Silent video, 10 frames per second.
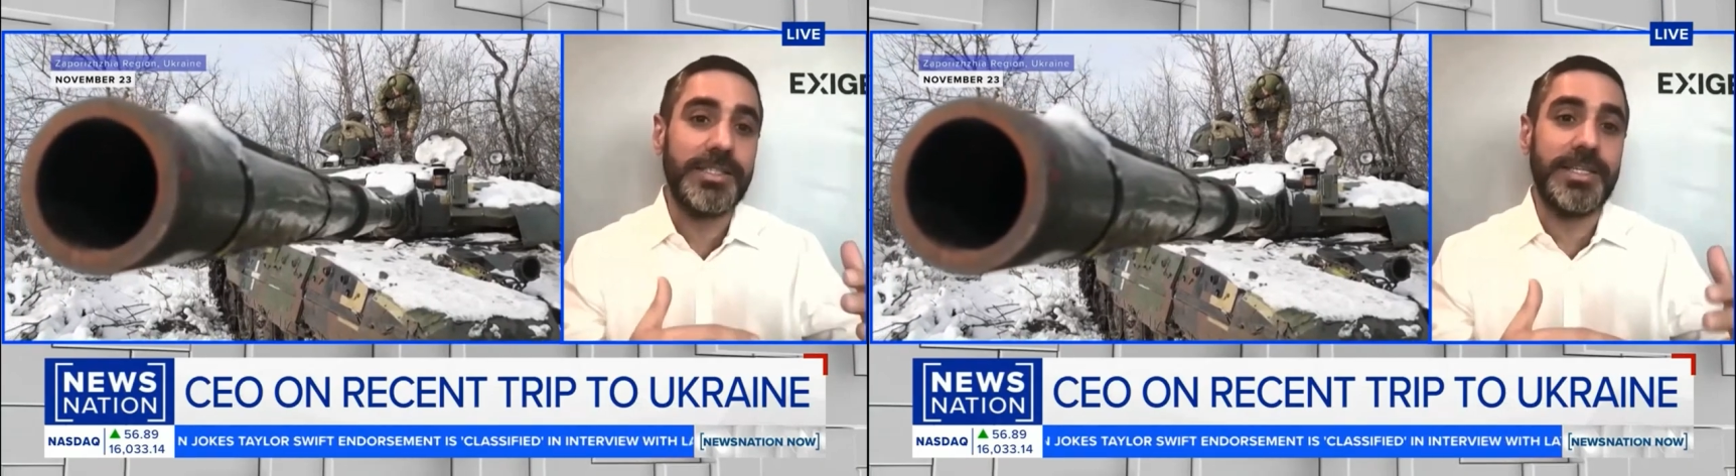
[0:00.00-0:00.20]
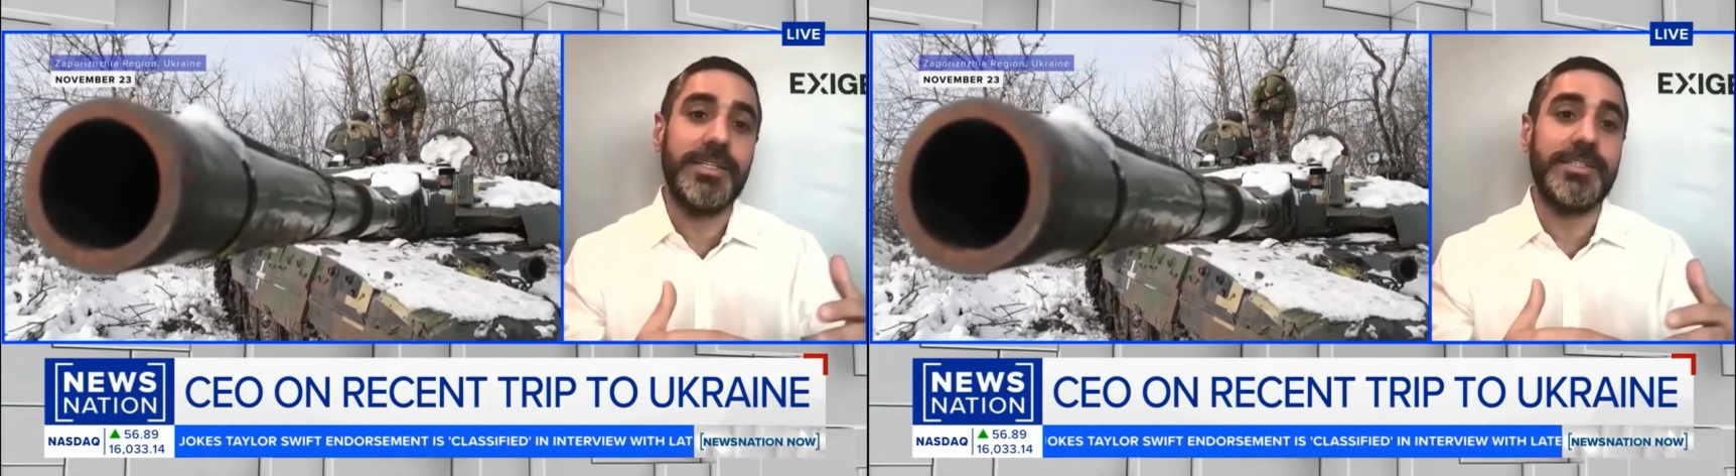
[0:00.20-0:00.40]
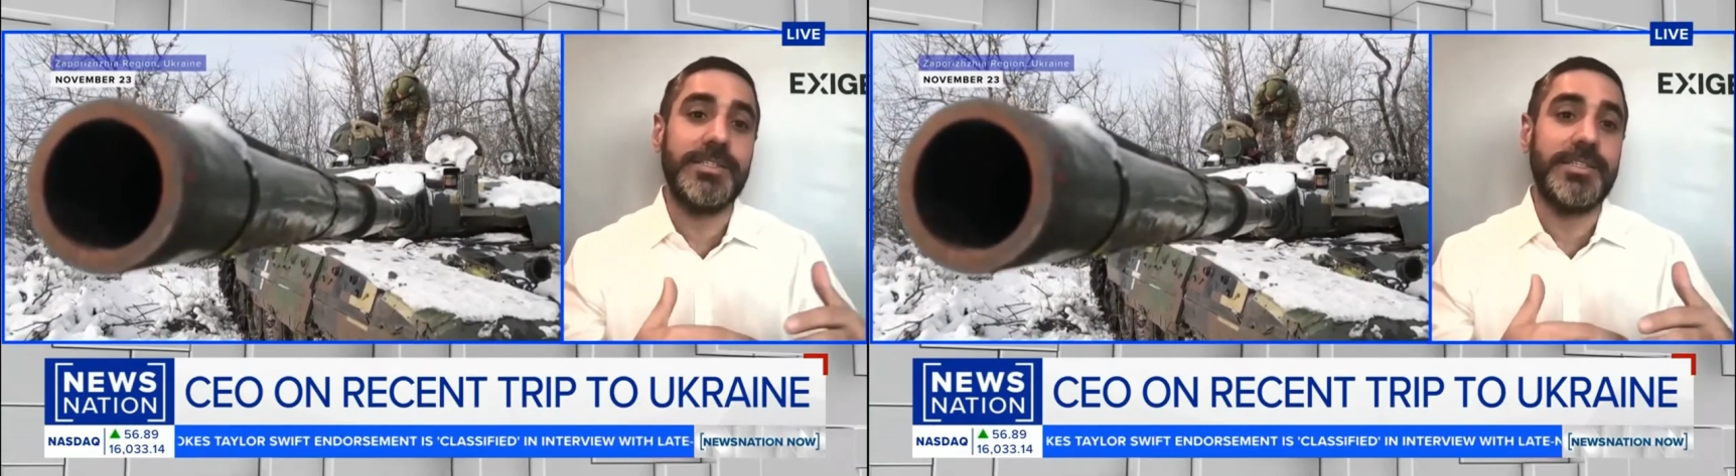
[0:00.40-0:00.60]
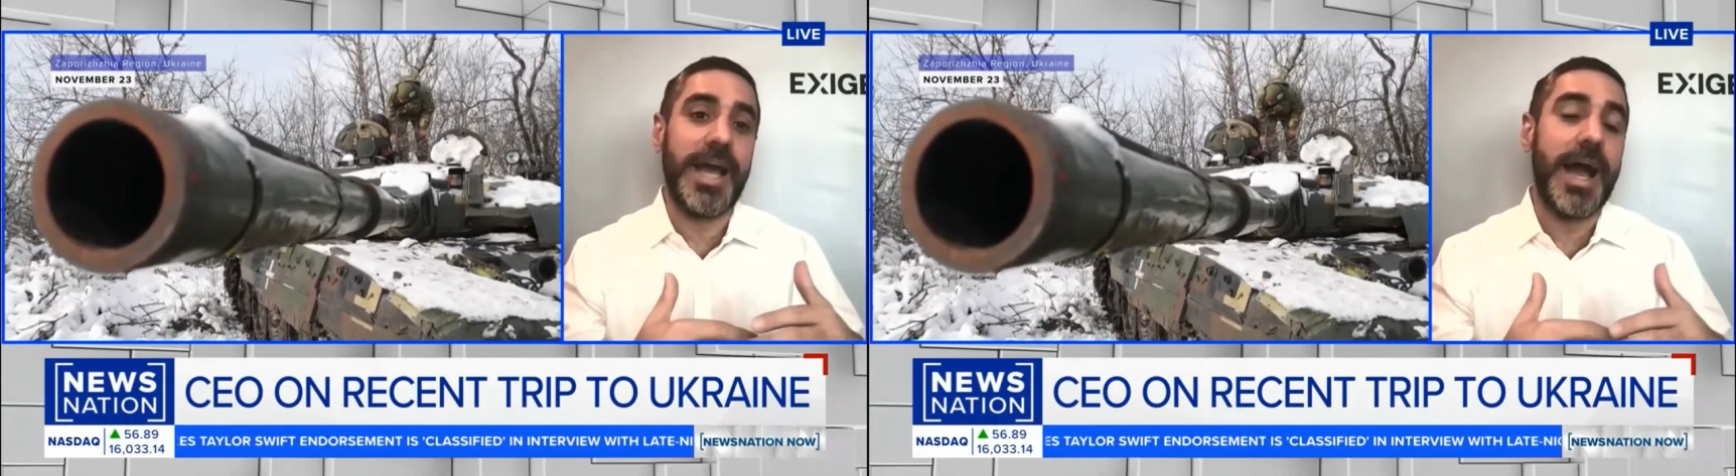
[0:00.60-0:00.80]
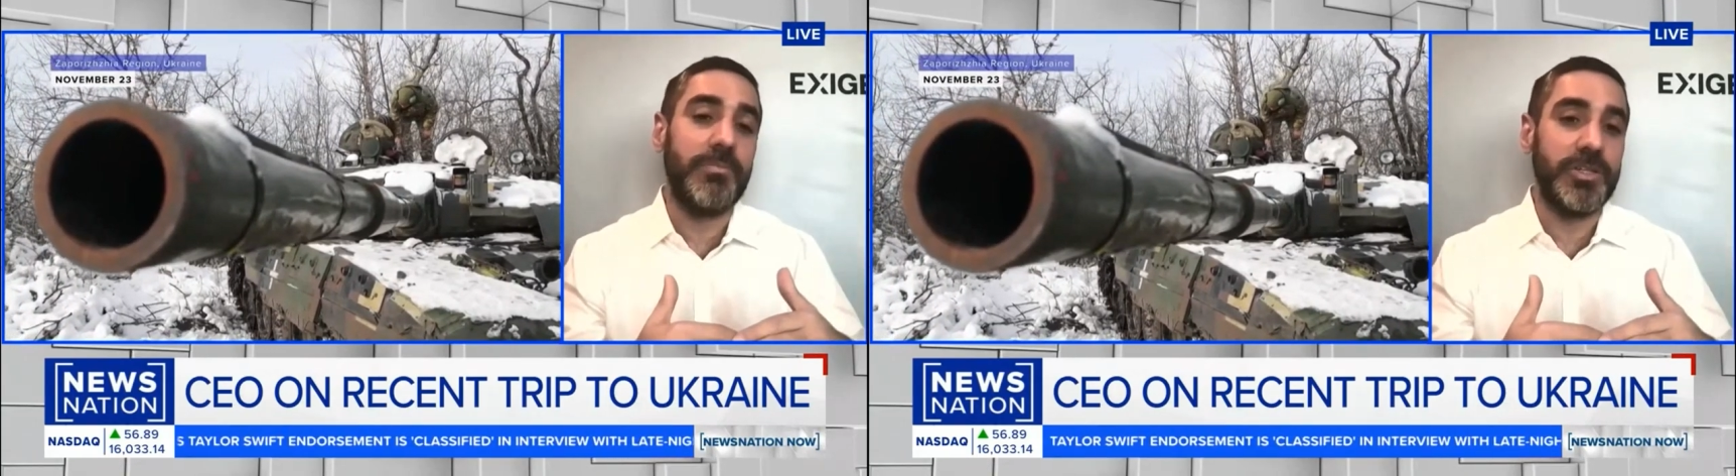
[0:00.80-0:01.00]
States
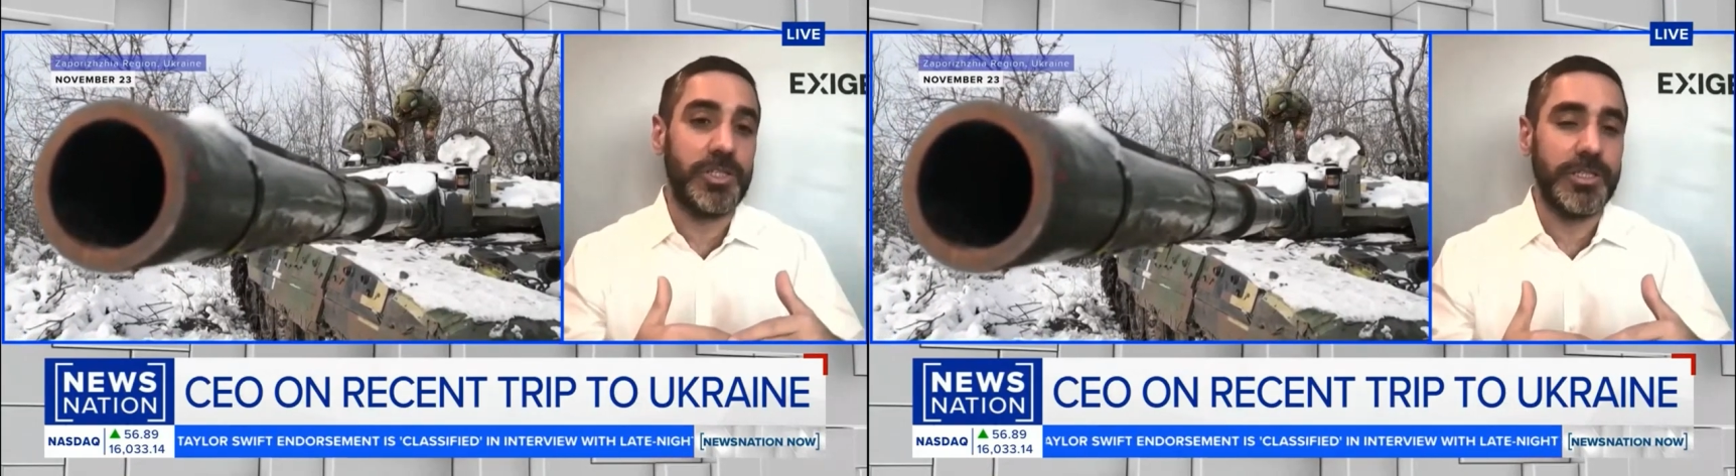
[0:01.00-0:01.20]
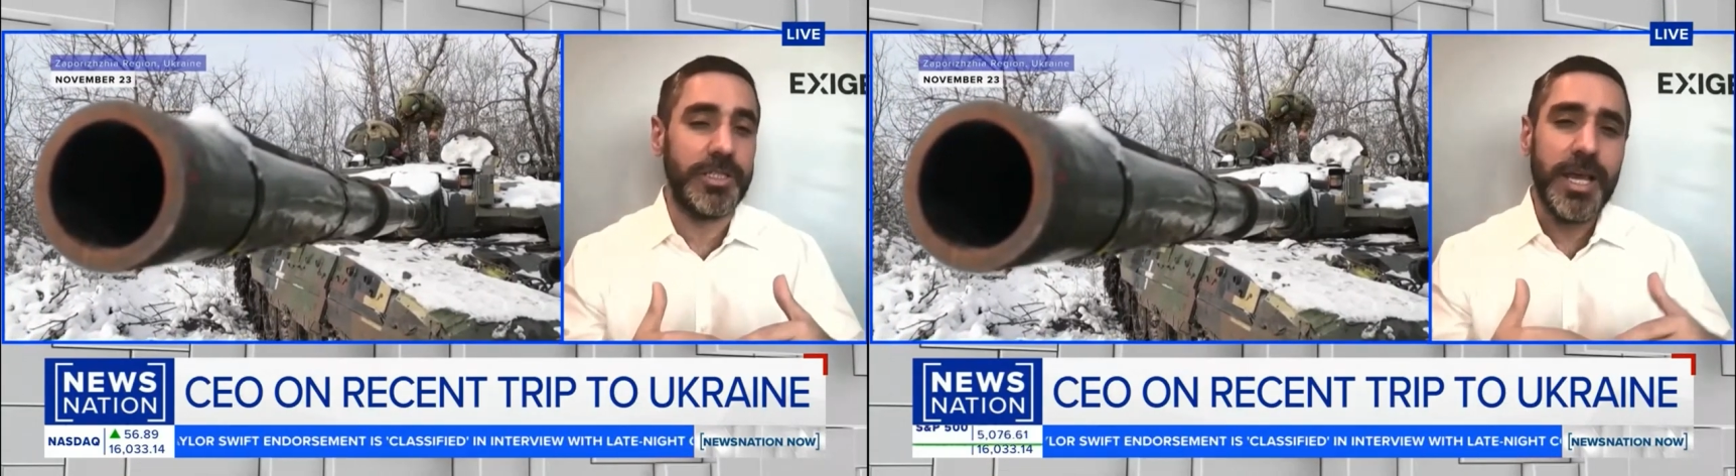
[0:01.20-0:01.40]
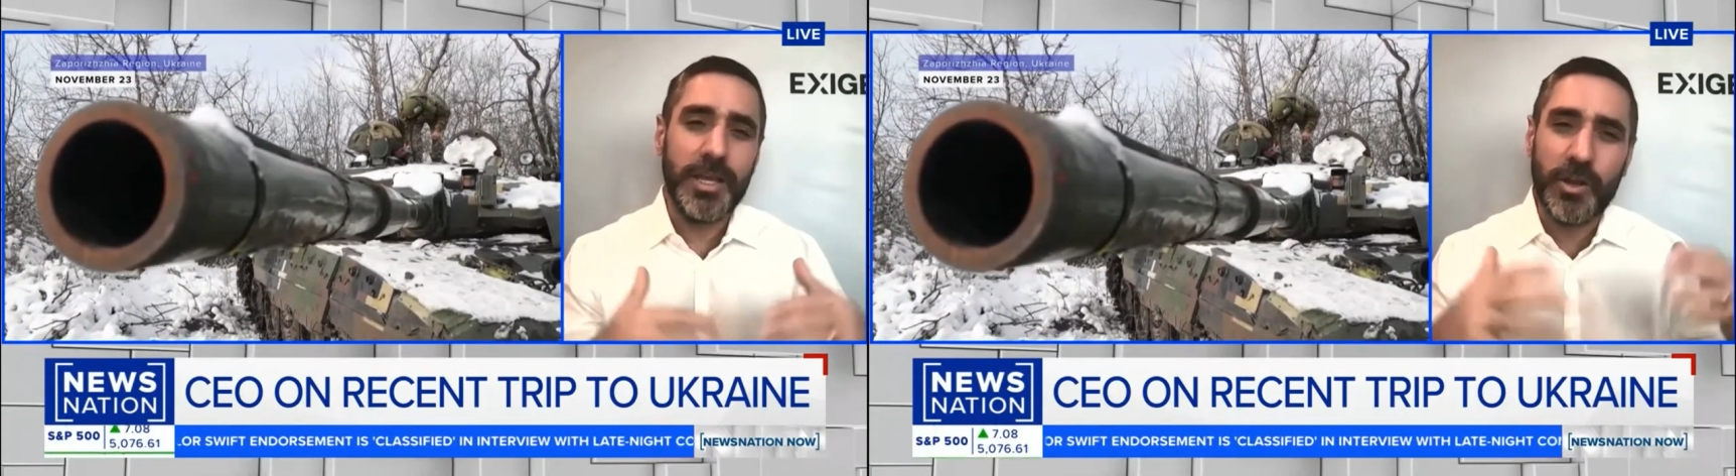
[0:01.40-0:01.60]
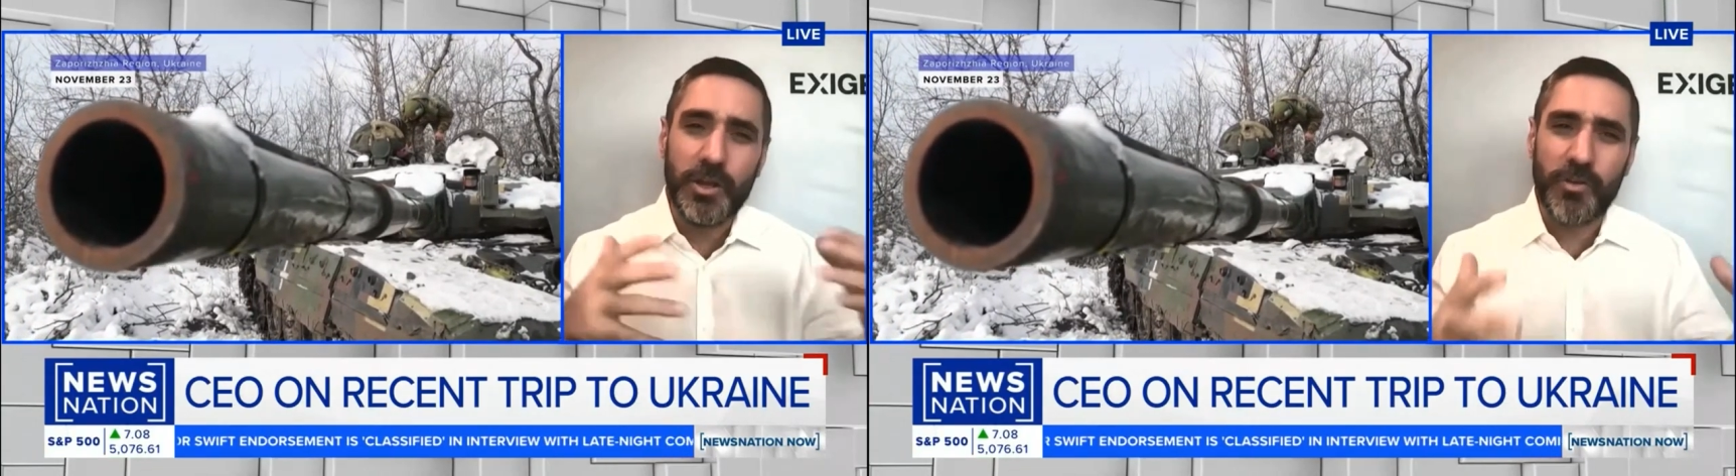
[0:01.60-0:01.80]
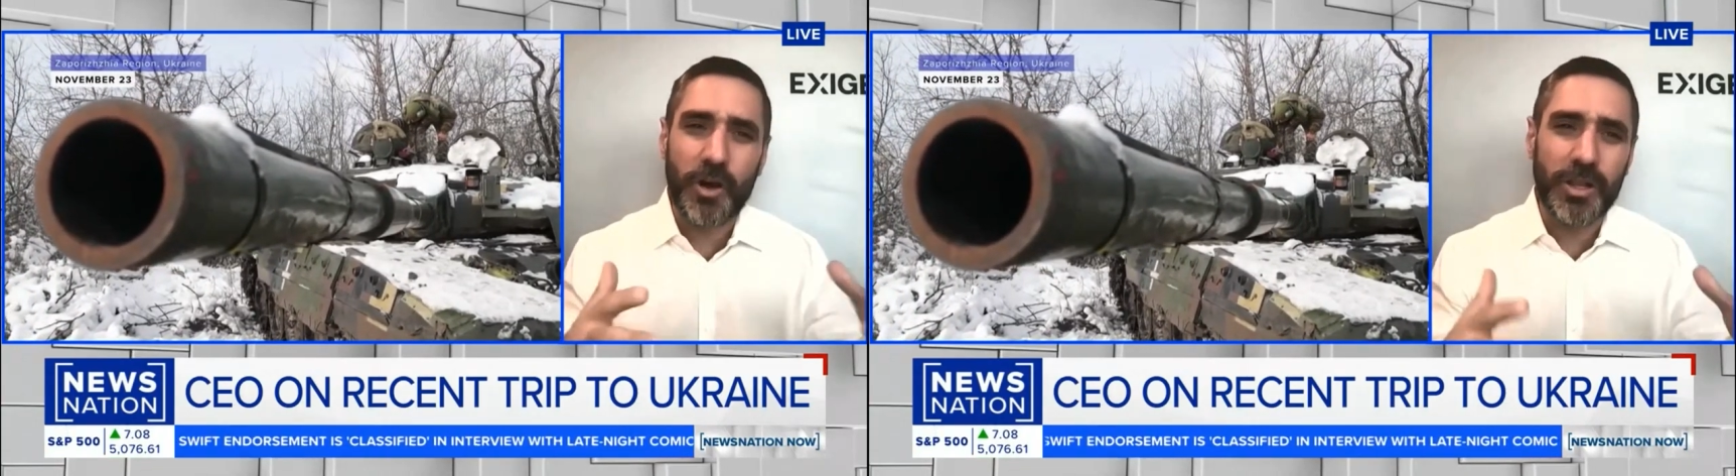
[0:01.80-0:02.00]
establishes. You know,
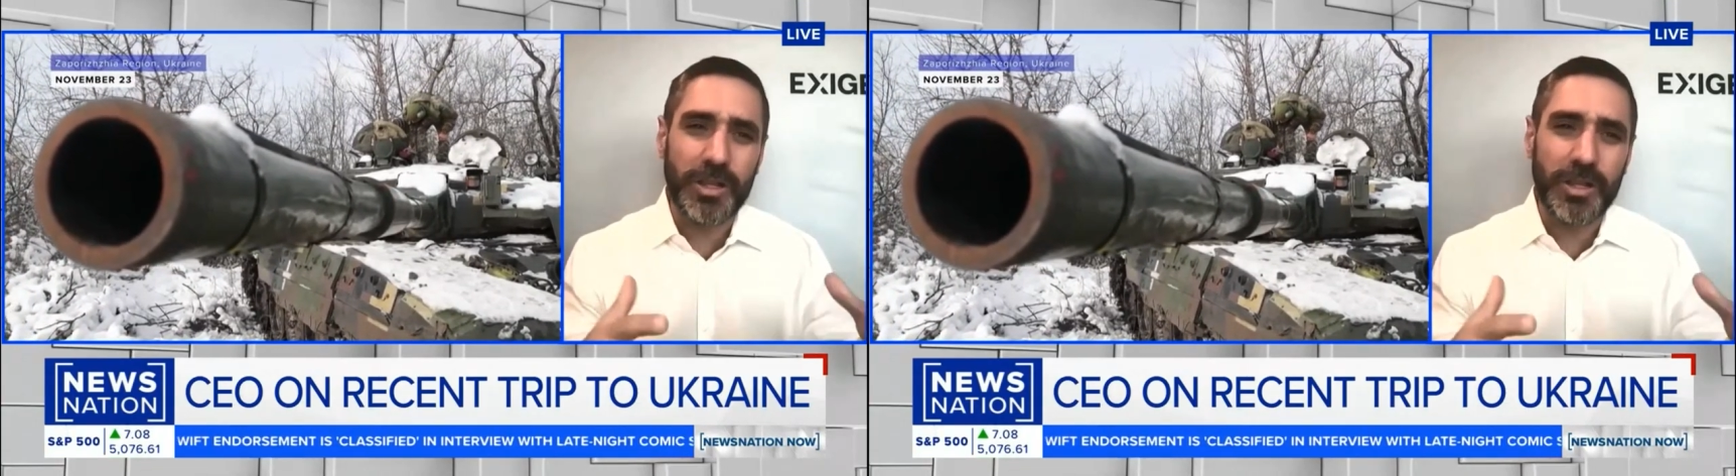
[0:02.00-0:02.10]
you've heard a